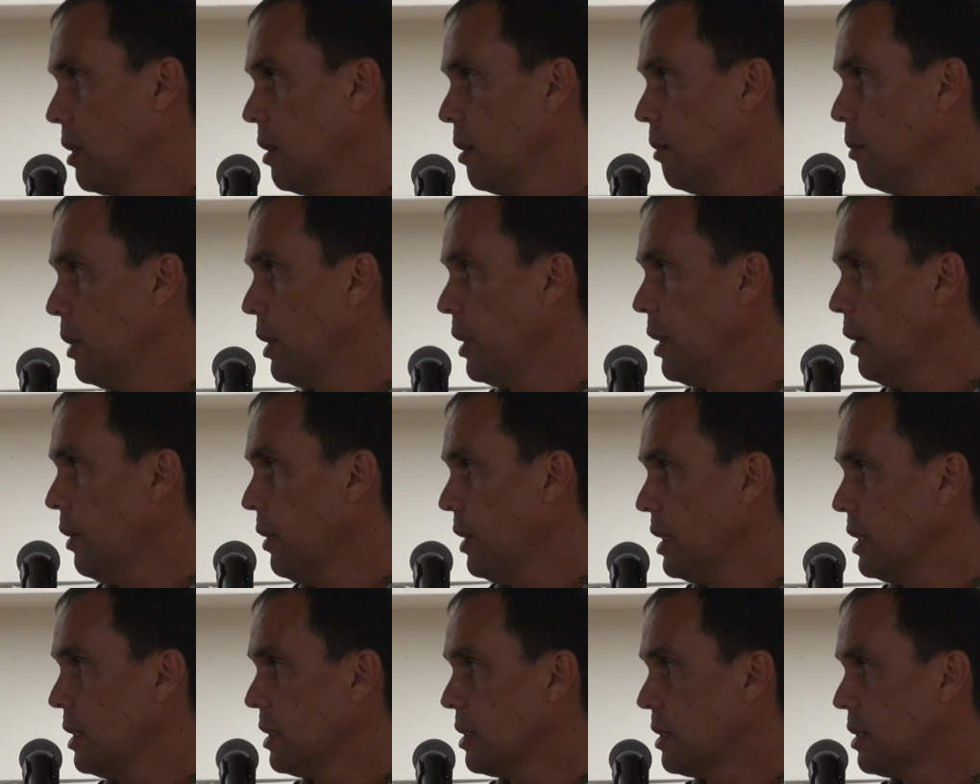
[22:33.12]
But there
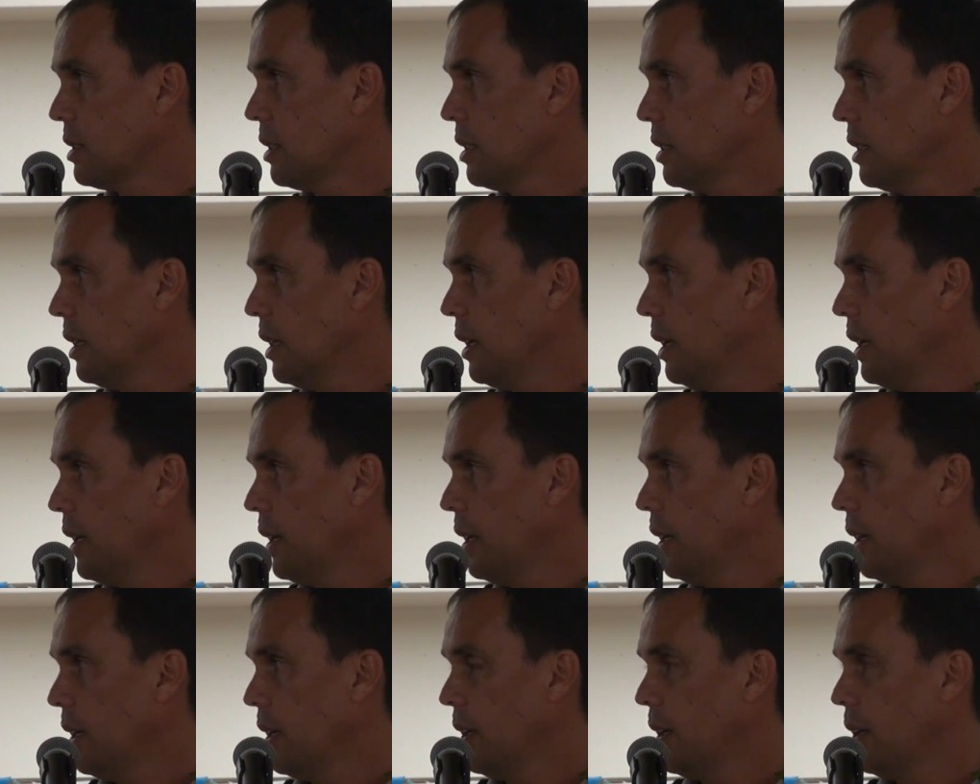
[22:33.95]
it is.
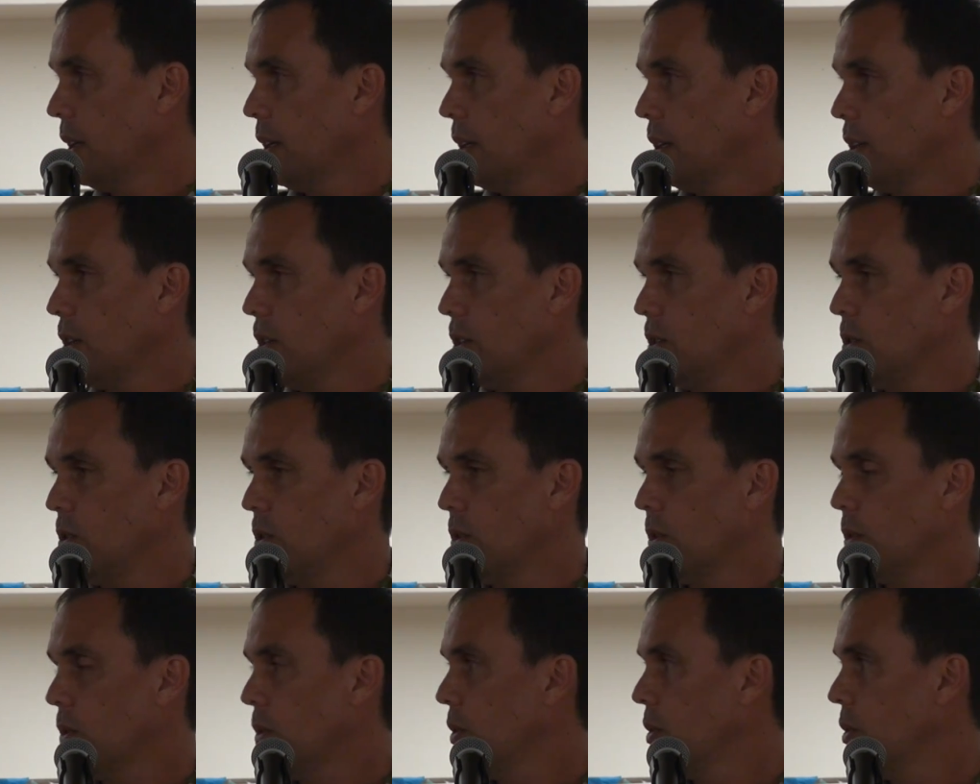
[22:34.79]

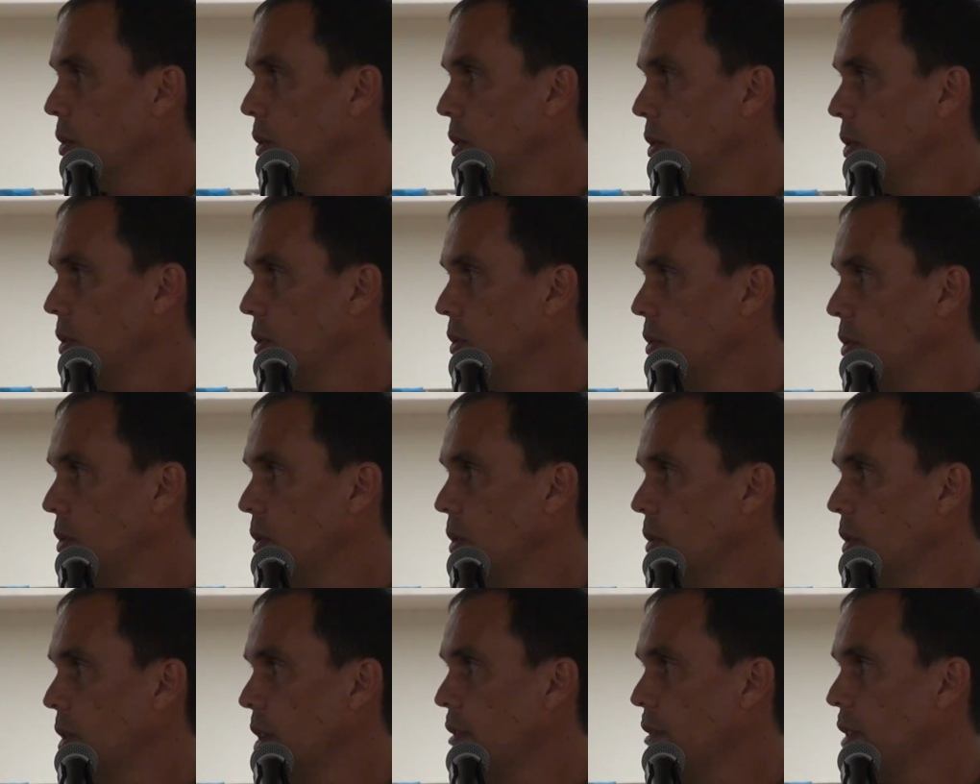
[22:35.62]
You're
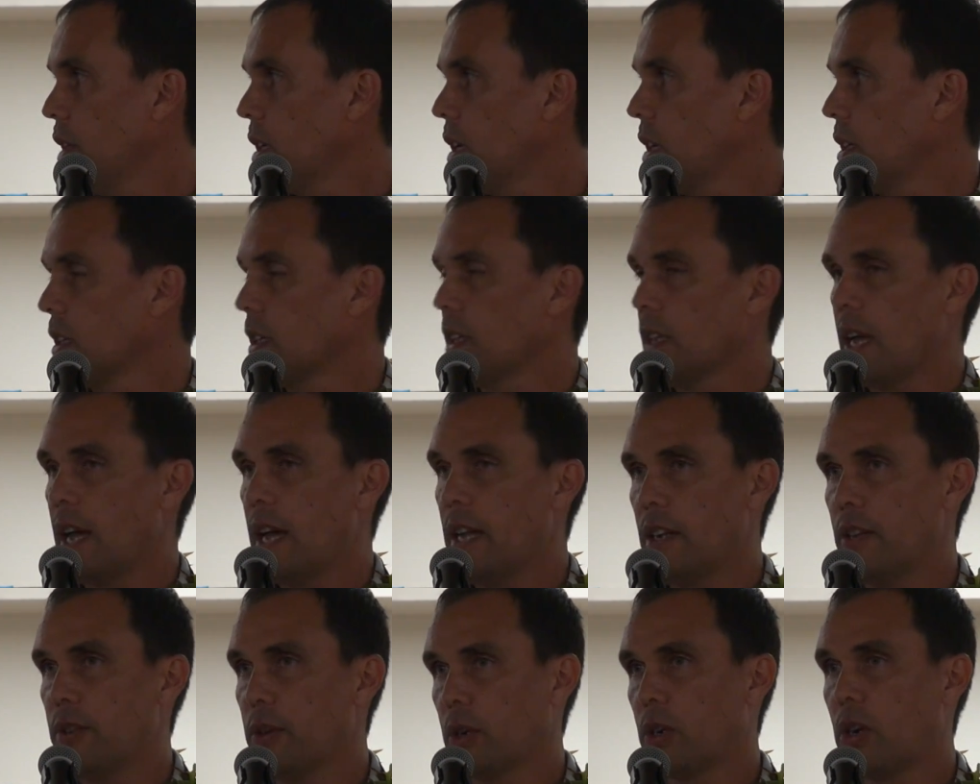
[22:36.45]
living on the
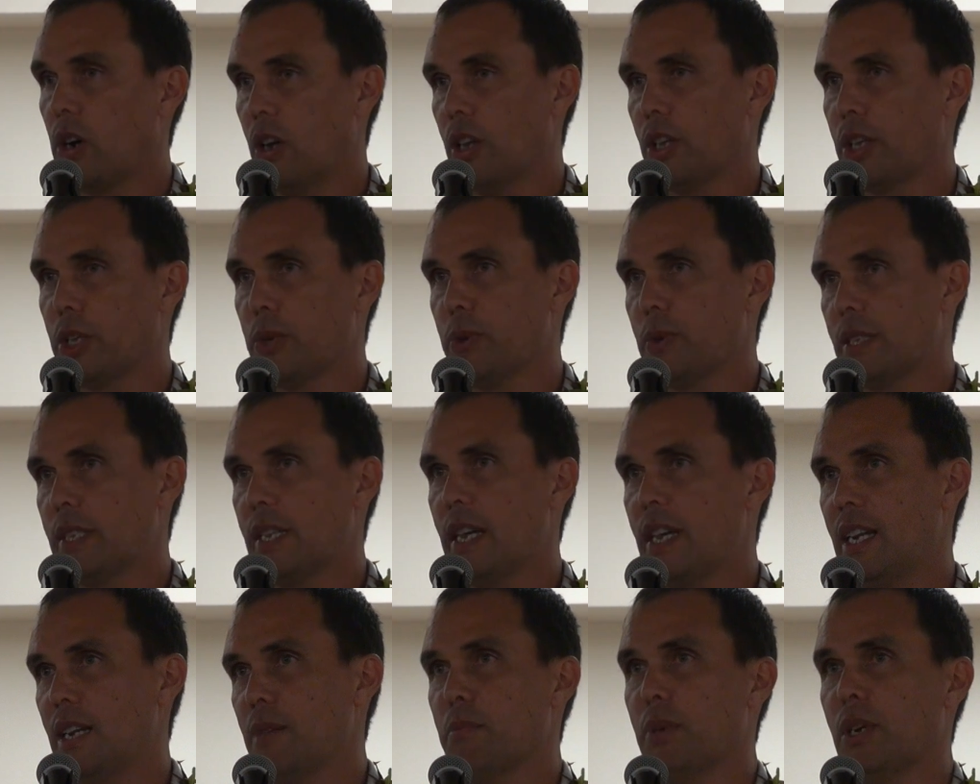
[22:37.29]
land and they're calling you a
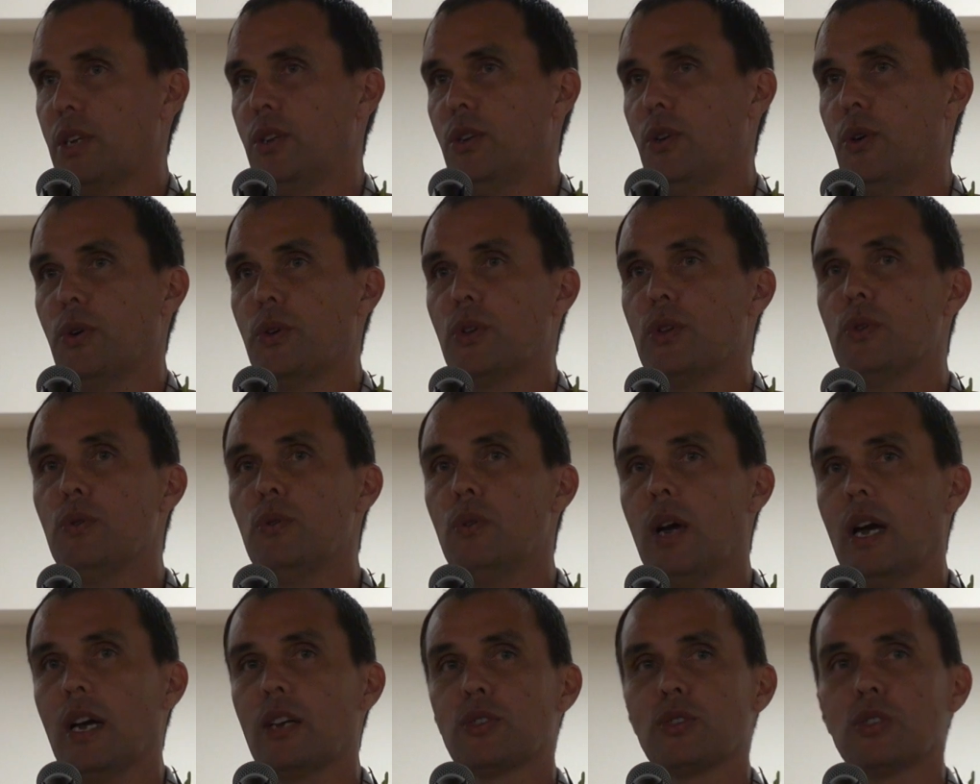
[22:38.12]
tenant, but no,
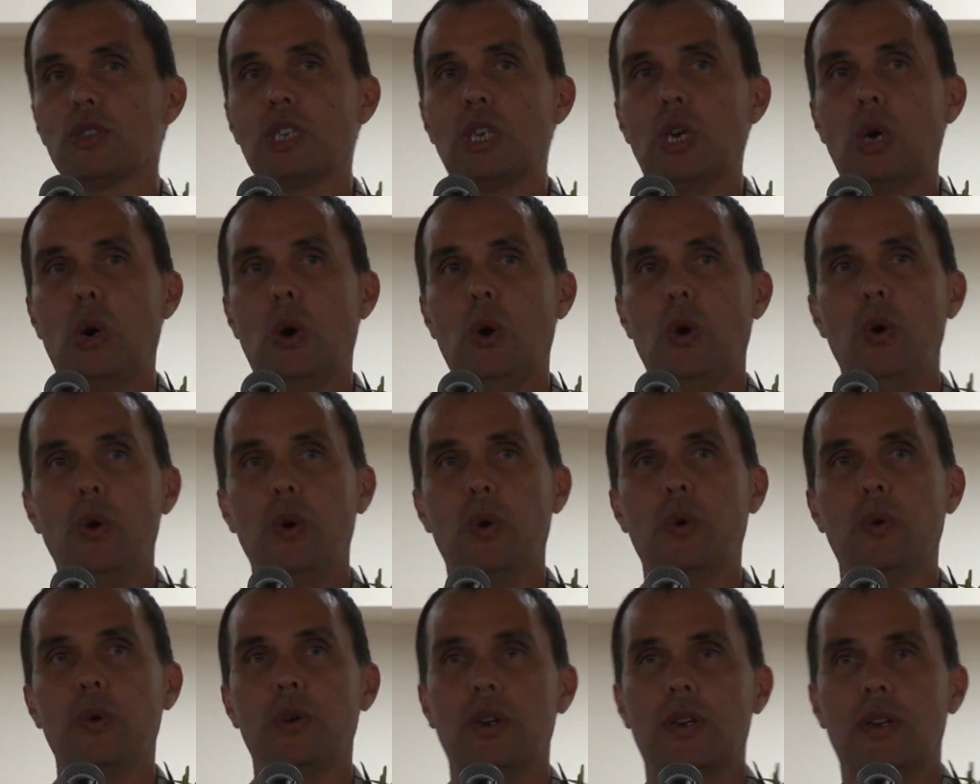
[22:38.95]
you actually
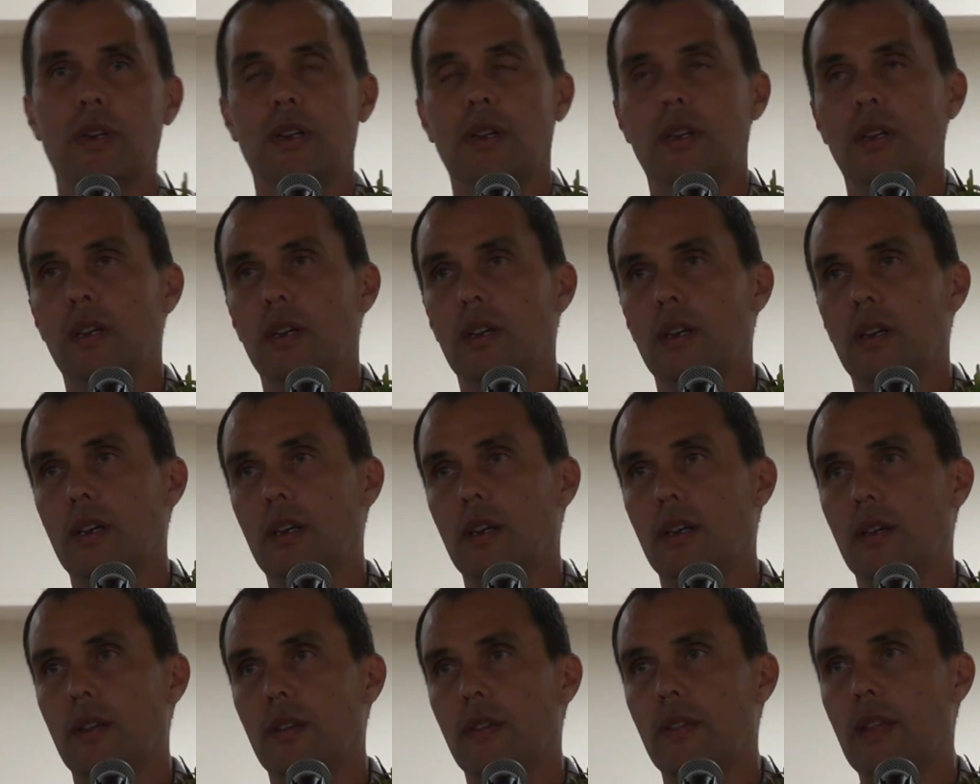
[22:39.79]
own
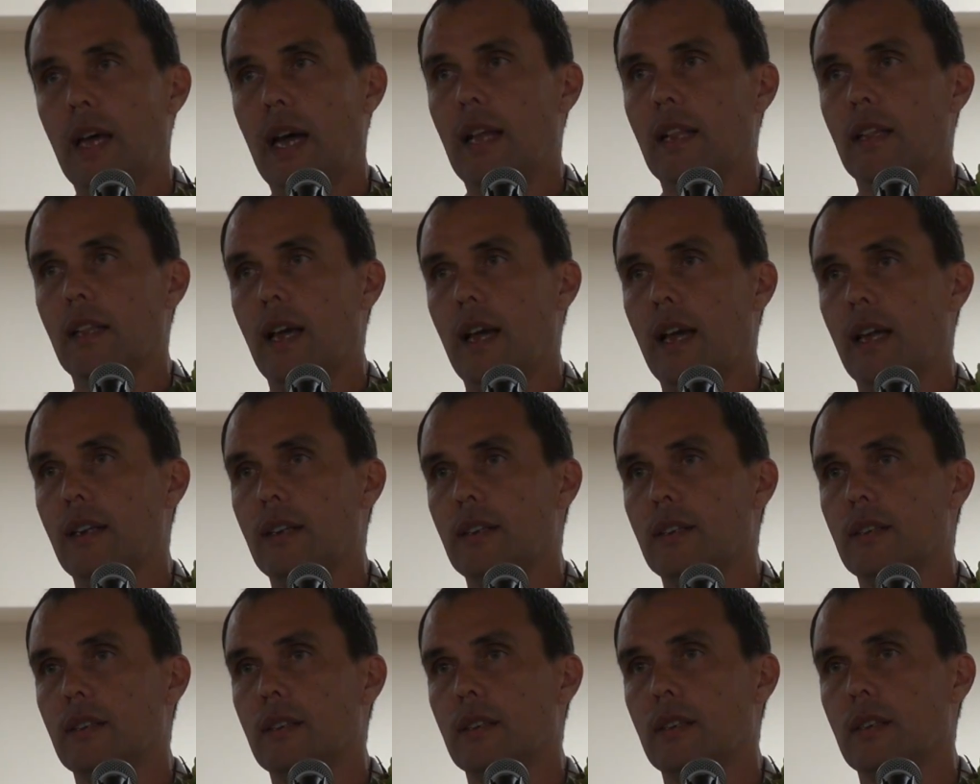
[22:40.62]
that
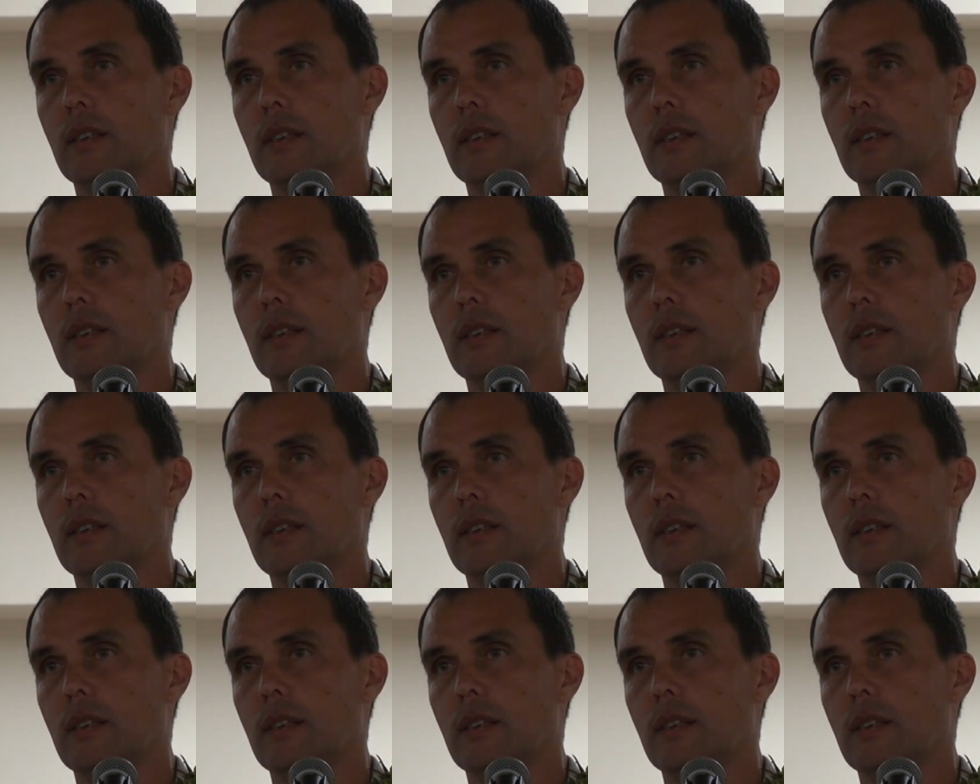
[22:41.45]
land.